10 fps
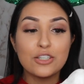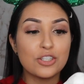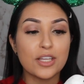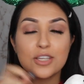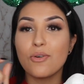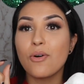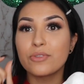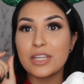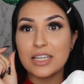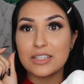She's like, you
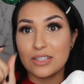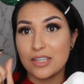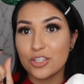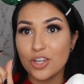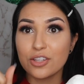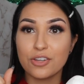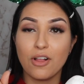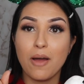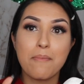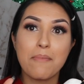only need such a
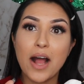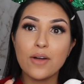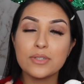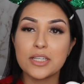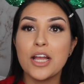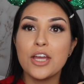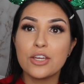little amount.